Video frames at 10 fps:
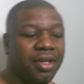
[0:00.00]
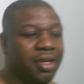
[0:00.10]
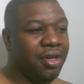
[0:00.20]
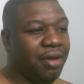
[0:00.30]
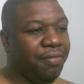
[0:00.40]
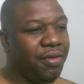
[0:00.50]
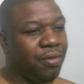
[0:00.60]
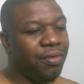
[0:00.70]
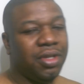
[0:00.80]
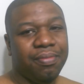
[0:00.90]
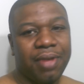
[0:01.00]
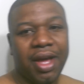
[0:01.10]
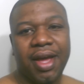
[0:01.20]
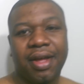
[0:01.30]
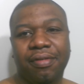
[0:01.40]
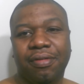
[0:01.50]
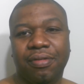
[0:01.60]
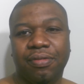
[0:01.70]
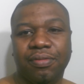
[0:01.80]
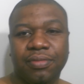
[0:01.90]
You know, I felt really bad,
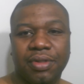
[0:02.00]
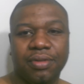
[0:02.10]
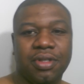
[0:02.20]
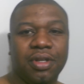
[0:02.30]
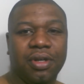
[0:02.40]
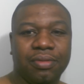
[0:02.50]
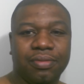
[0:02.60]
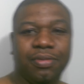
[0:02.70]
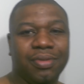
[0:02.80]
you know,